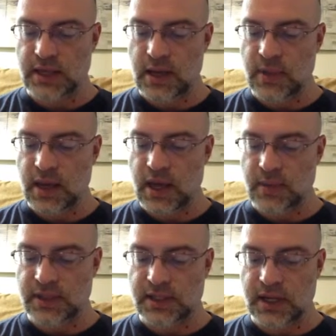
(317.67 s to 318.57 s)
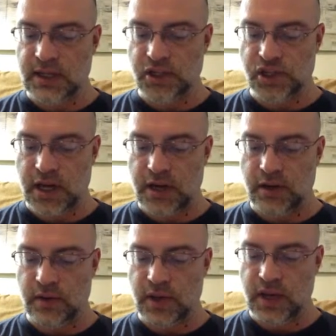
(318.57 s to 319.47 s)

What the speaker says: he became a silent shadow,